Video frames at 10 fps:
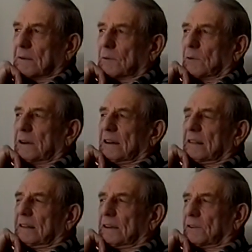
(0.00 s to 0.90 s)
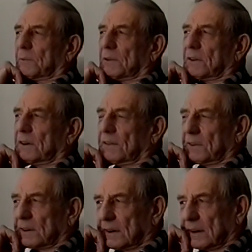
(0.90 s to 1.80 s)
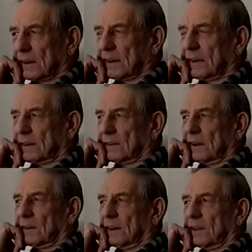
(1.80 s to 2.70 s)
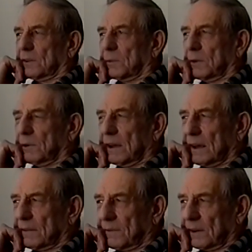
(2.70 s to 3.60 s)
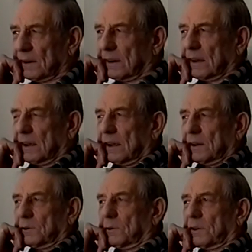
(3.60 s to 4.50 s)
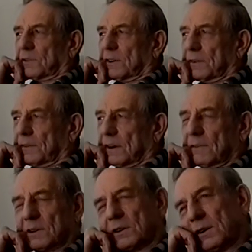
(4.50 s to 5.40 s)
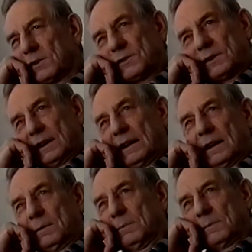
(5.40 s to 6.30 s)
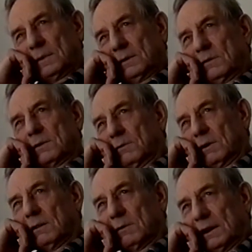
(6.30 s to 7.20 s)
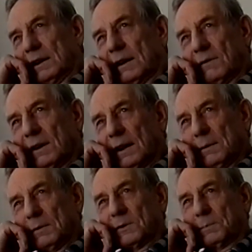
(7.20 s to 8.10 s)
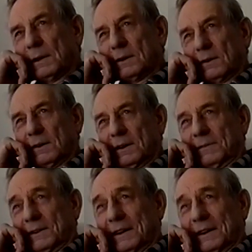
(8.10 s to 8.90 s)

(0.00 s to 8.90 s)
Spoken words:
We did things so much different than the kids nowadays. I mean, we had fun doing stuff that never cost a dime, Well, we didn't have a dime to spend on it if it